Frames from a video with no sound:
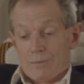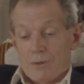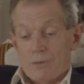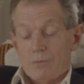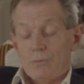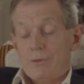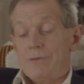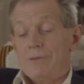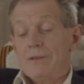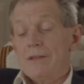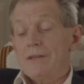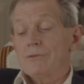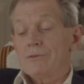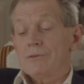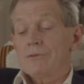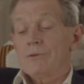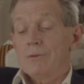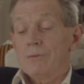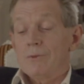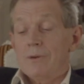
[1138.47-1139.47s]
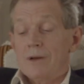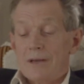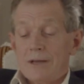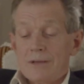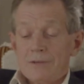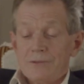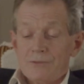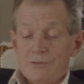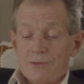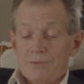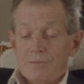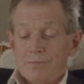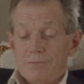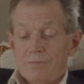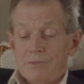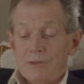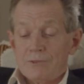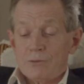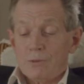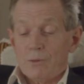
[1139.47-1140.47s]
With these words,
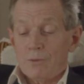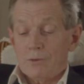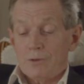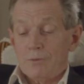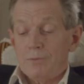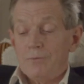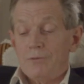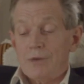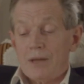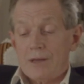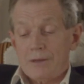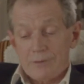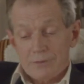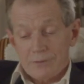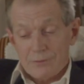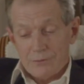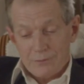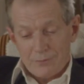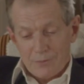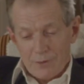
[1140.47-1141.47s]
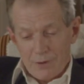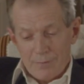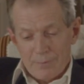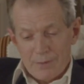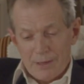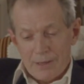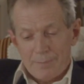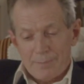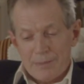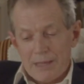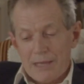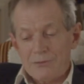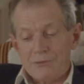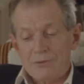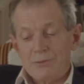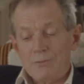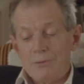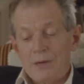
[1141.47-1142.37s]
Miss Holcombe rose from her place and